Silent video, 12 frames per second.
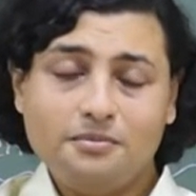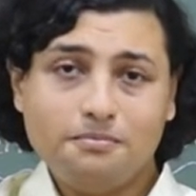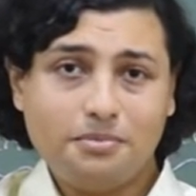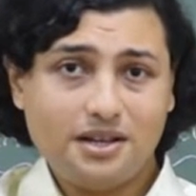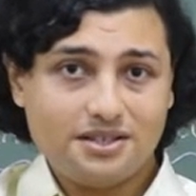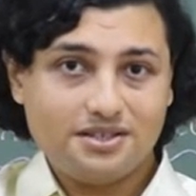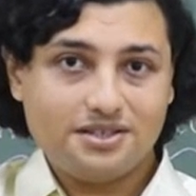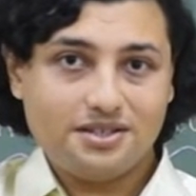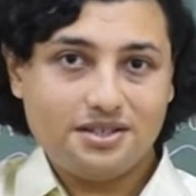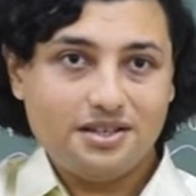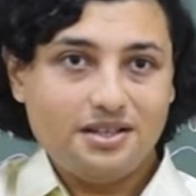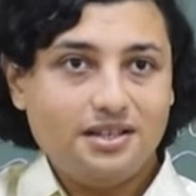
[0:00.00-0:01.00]
But
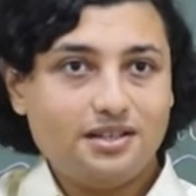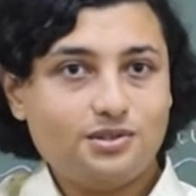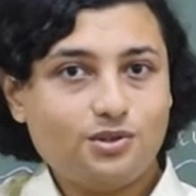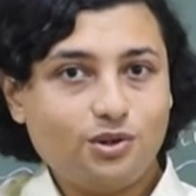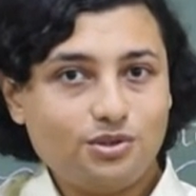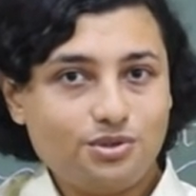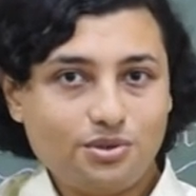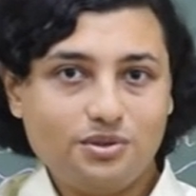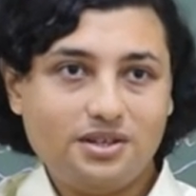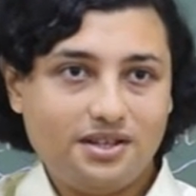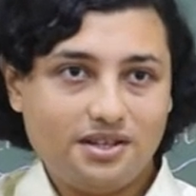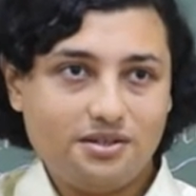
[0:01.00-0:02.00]
it is also
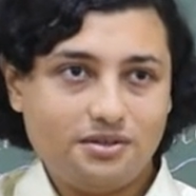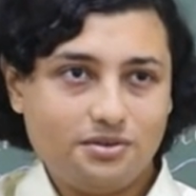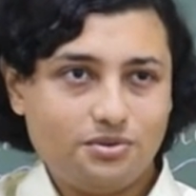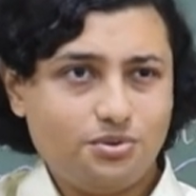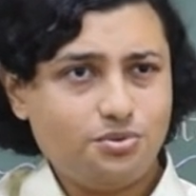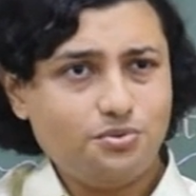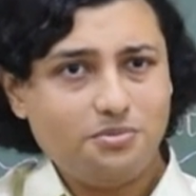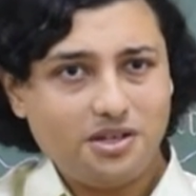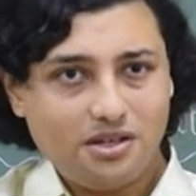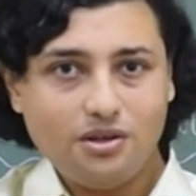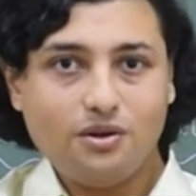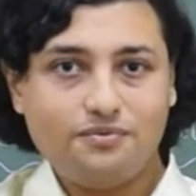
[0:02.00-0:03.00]
clear to
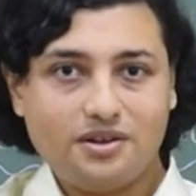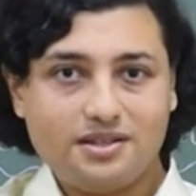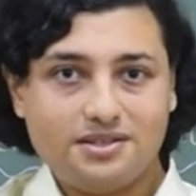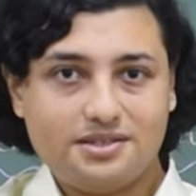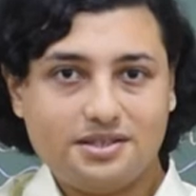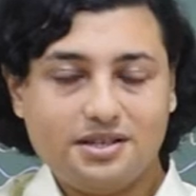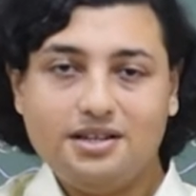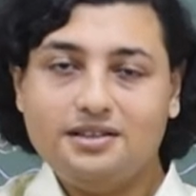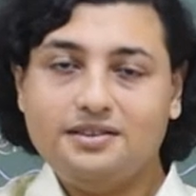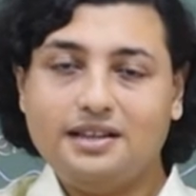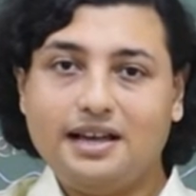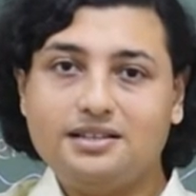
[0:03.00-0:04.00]
many of us
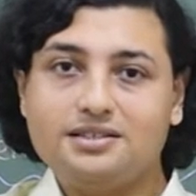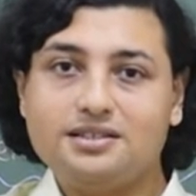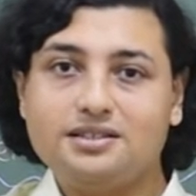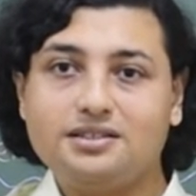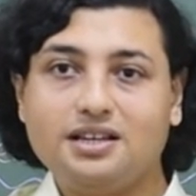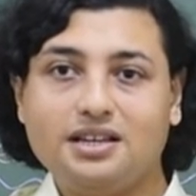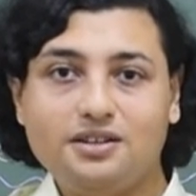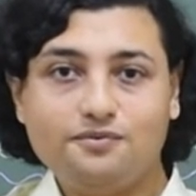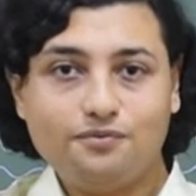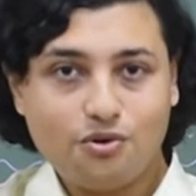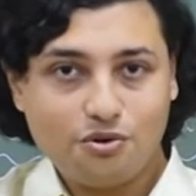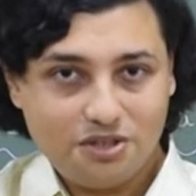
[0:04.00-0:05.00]
that the
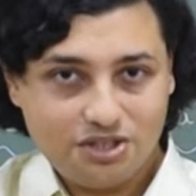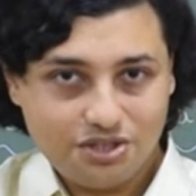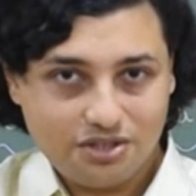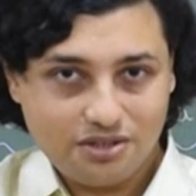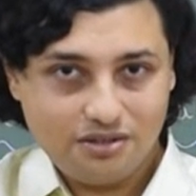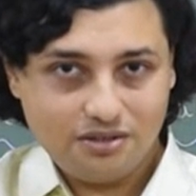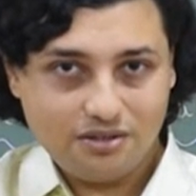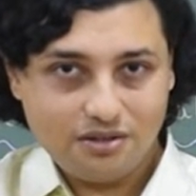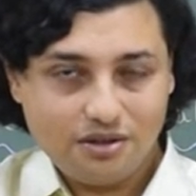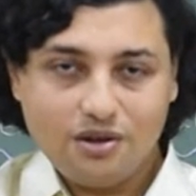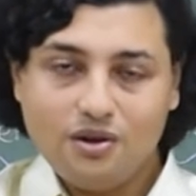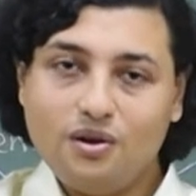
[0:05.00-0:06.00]
information
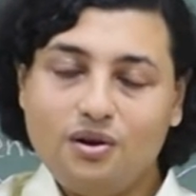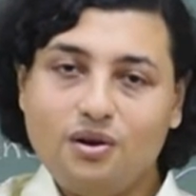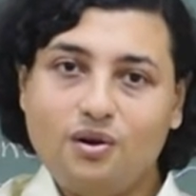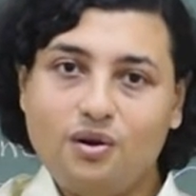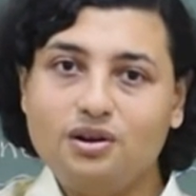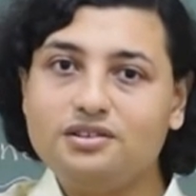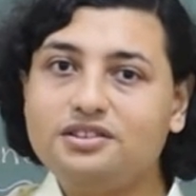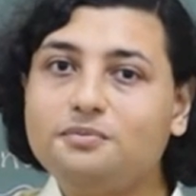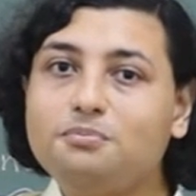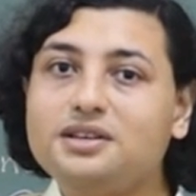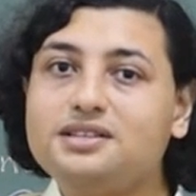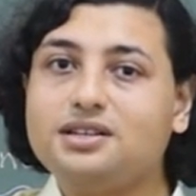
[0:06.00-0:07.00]
or the
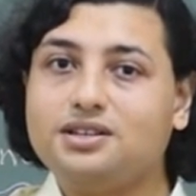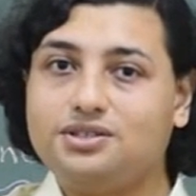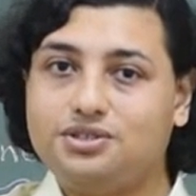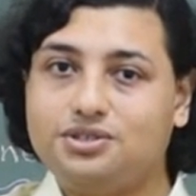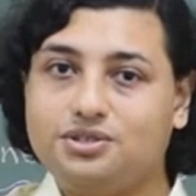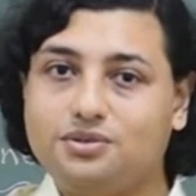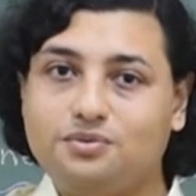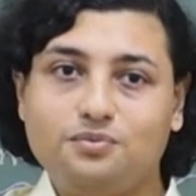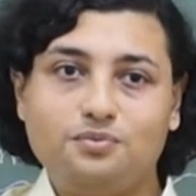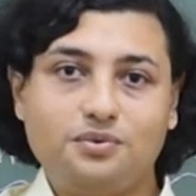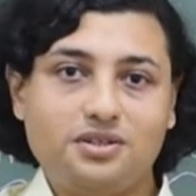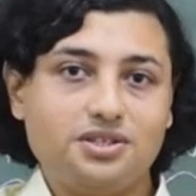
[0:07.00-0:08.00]
message
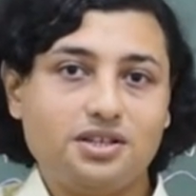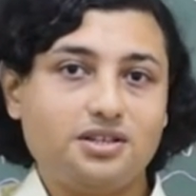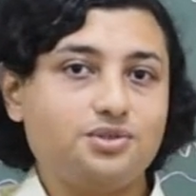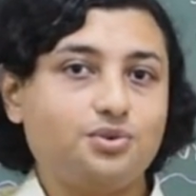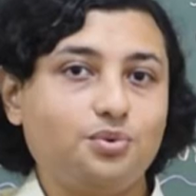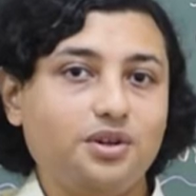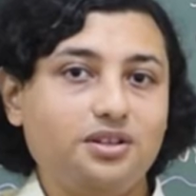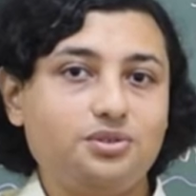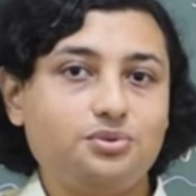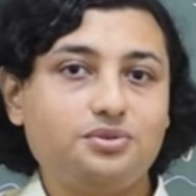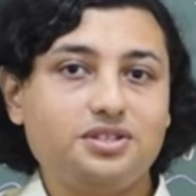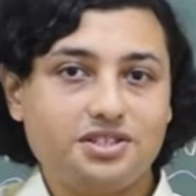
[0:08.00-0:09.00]
which is going
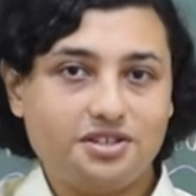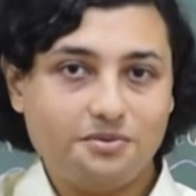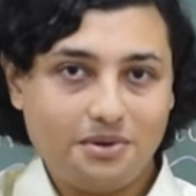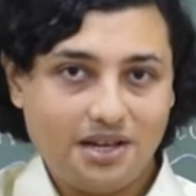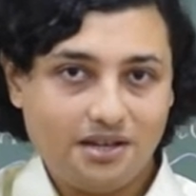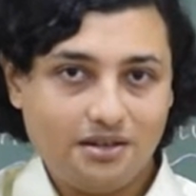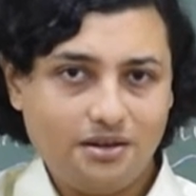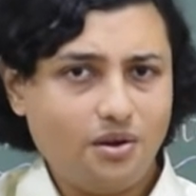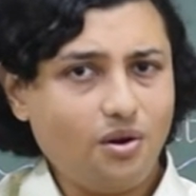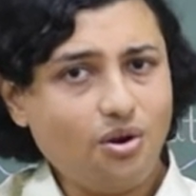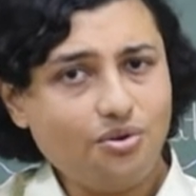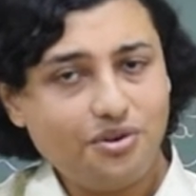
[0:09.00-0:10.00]
to determine
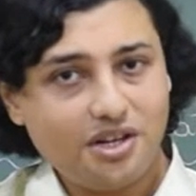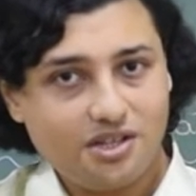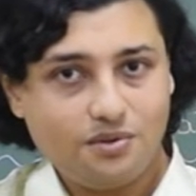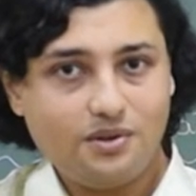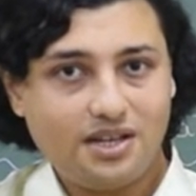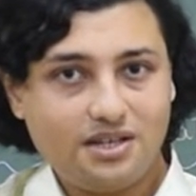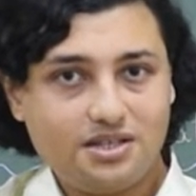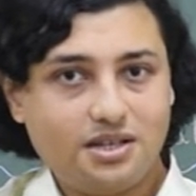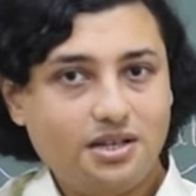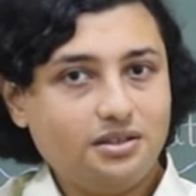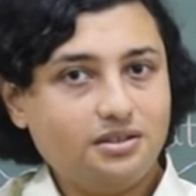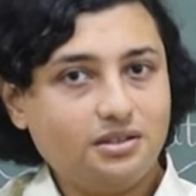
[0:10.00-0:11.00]
or regulate
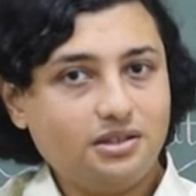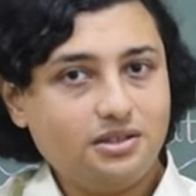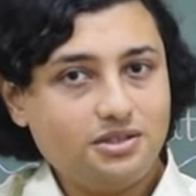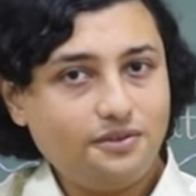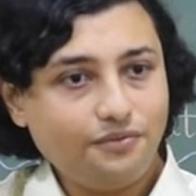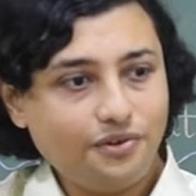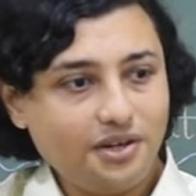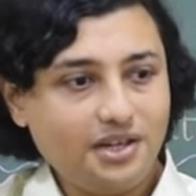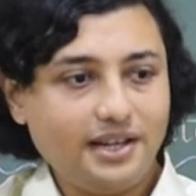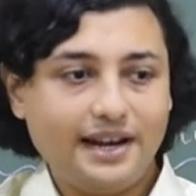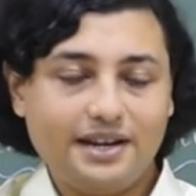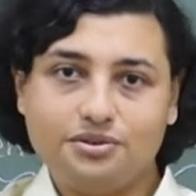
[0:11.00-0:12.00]
the
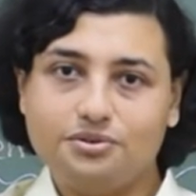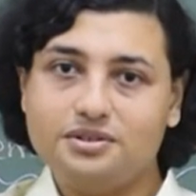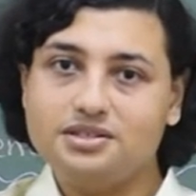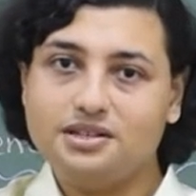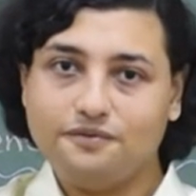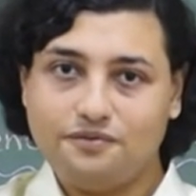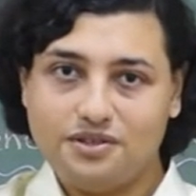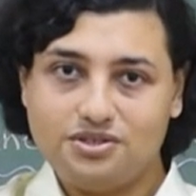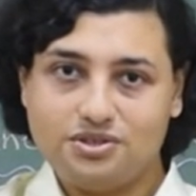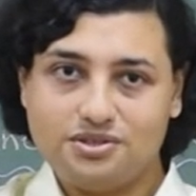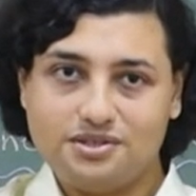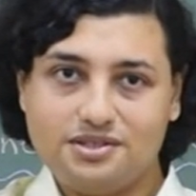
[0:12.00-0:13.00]
different characteristic
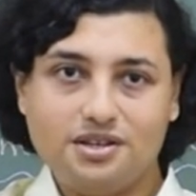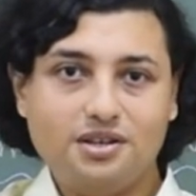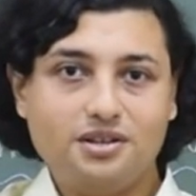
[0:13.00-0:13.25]
features